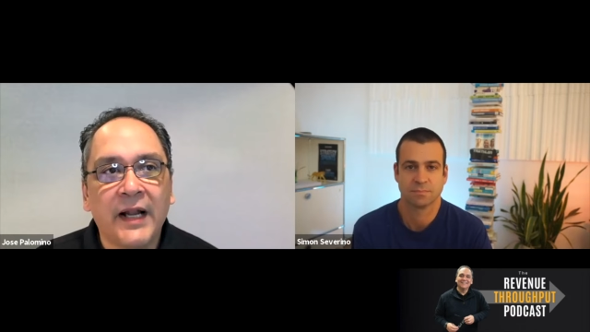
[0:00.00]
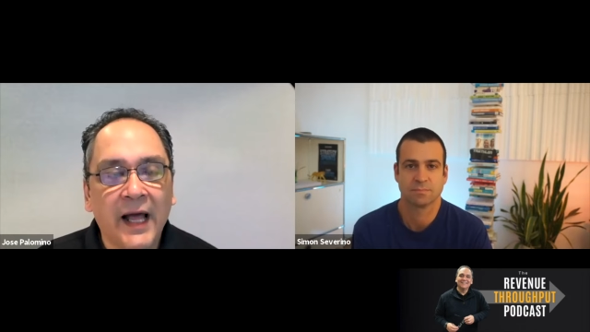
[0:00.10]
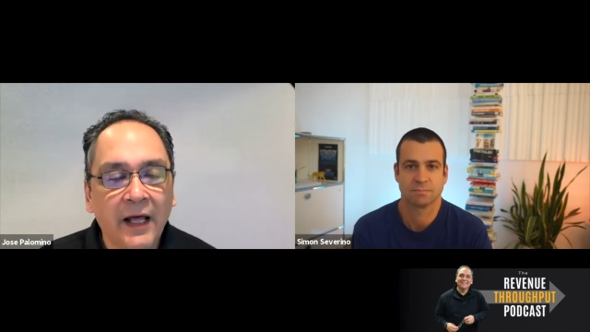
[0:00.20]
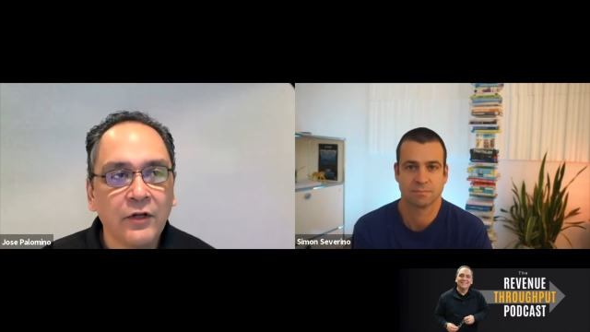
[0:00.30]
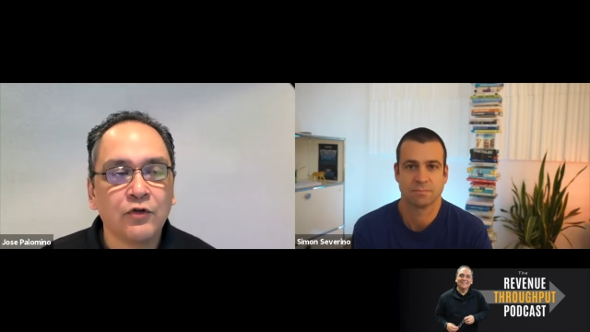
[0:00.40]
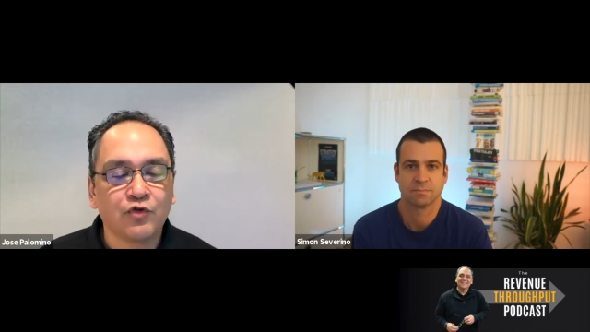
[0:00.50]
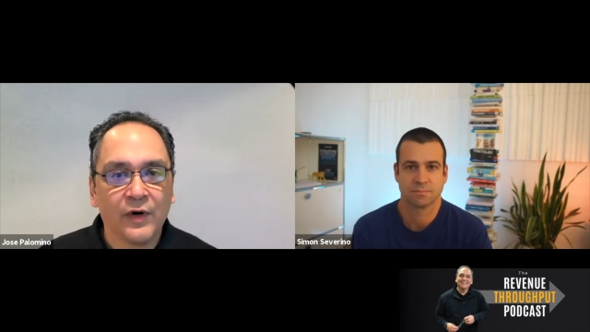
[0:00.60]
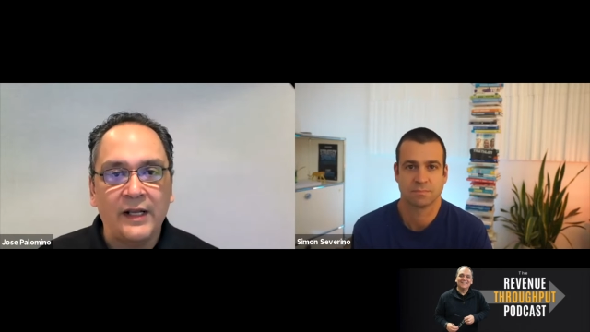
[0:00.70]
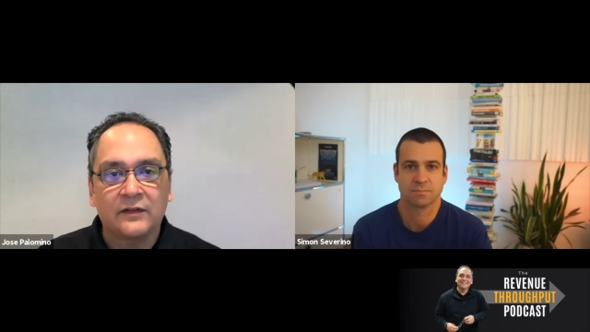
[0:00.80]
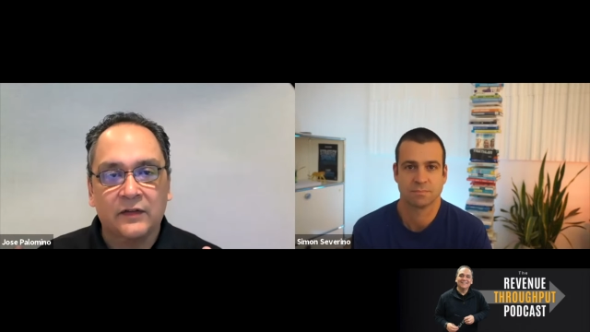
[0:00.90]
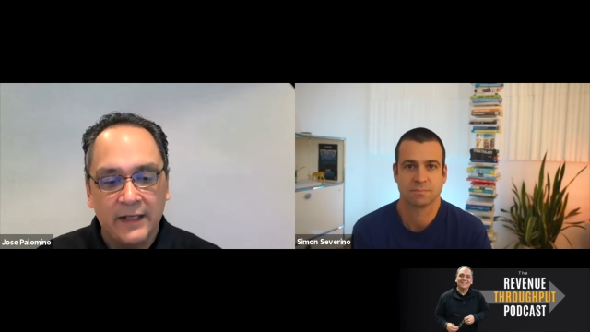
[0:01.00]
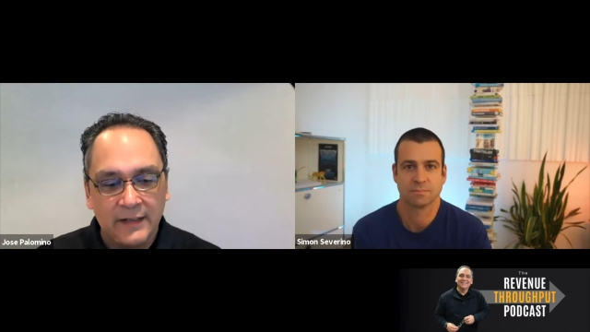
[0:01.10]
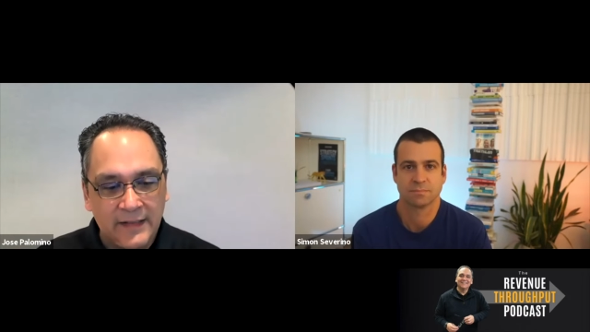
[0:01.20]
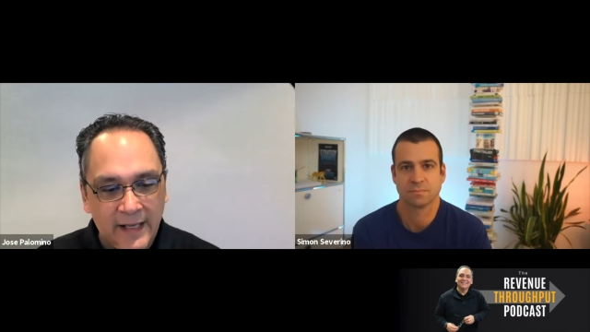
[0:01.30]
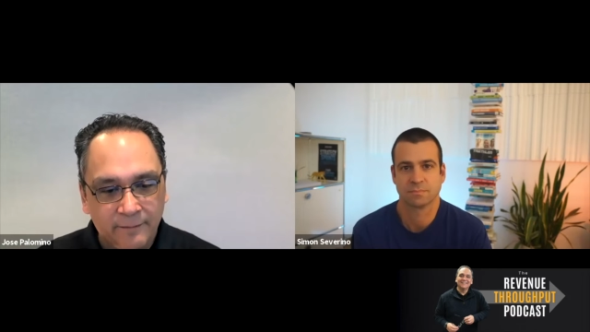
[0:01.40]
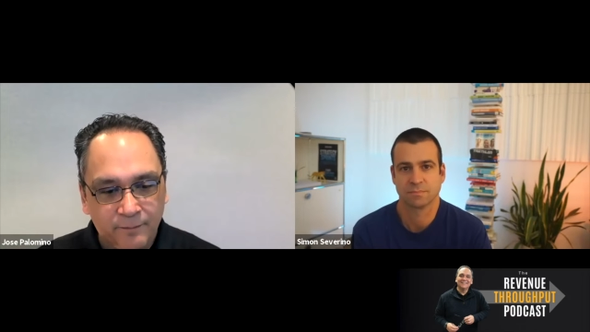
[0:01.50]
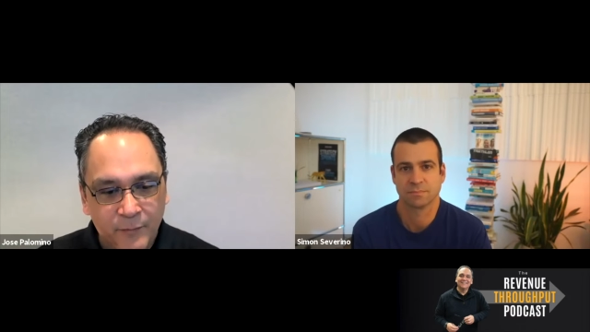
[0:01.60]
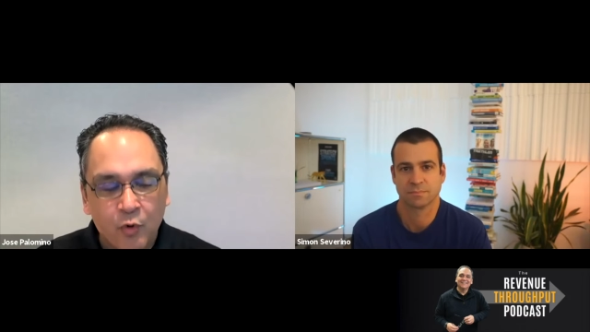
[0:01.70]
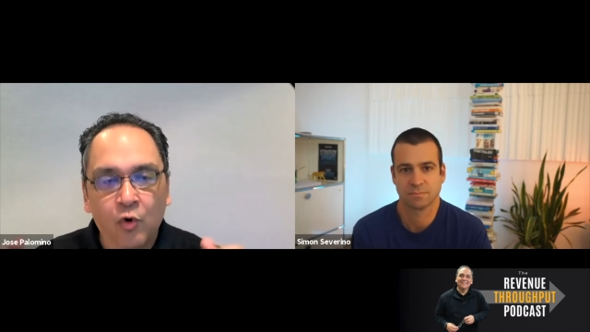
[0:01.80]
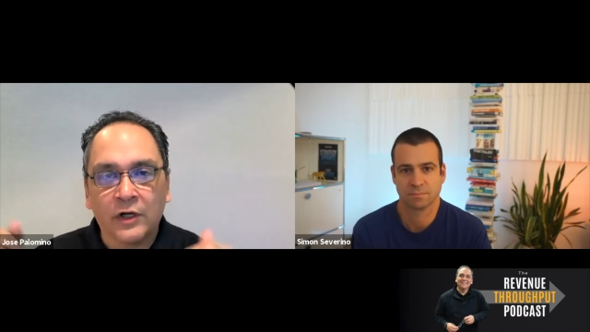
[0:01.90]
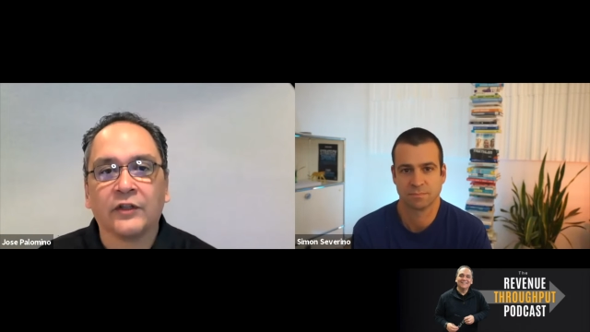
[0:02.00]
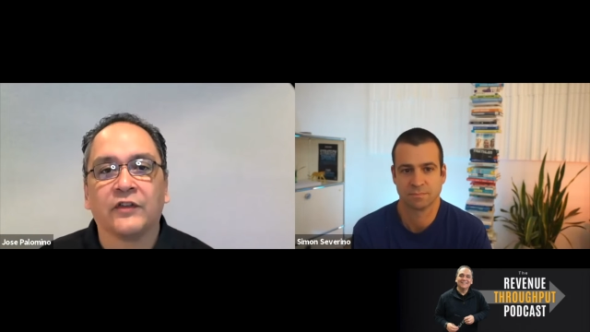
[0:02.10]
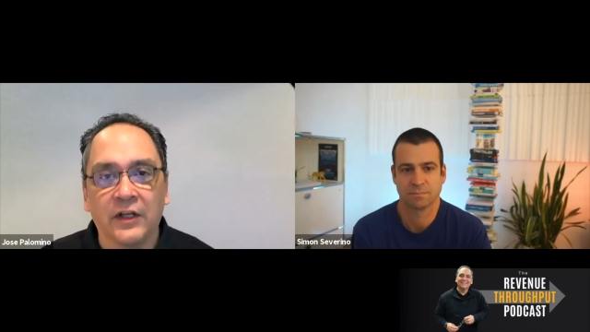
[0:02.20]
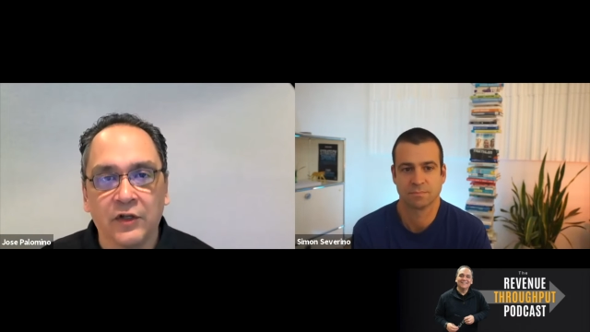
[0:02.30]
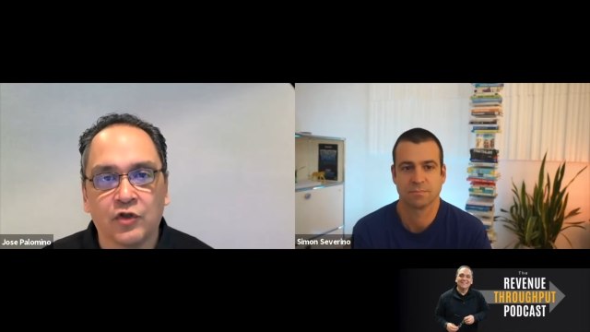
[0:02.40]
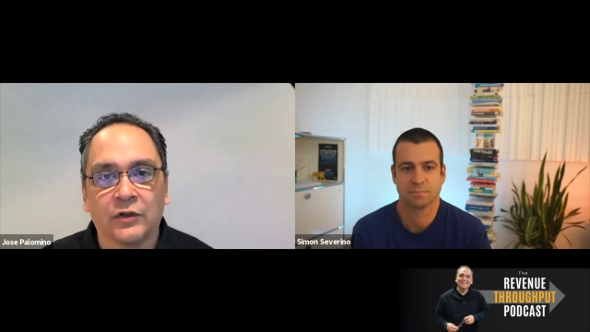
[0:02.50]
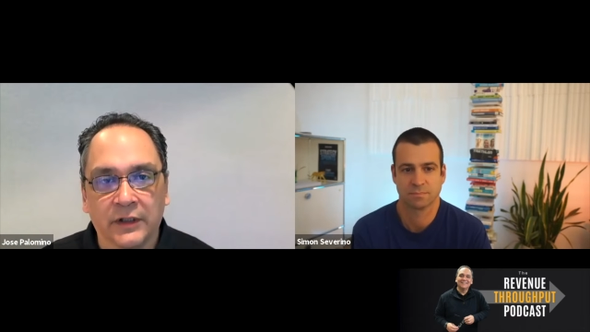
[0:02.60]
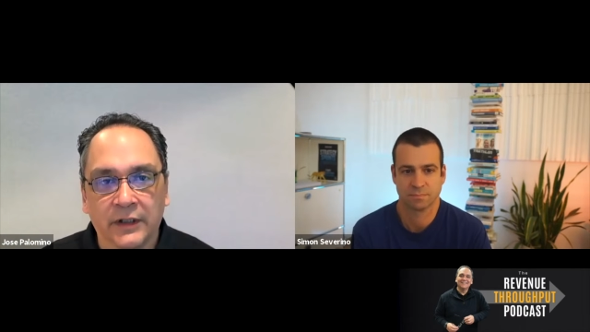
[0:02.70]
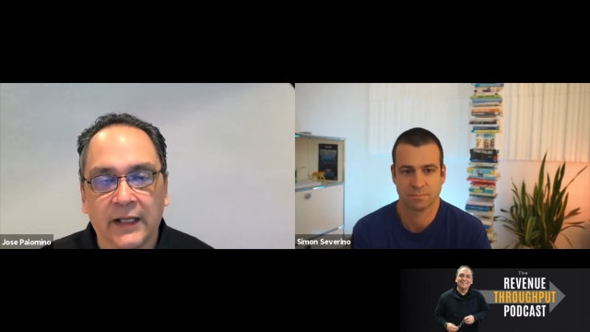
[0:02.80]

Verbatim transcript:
Speaker 1: how do you translate that organizationally?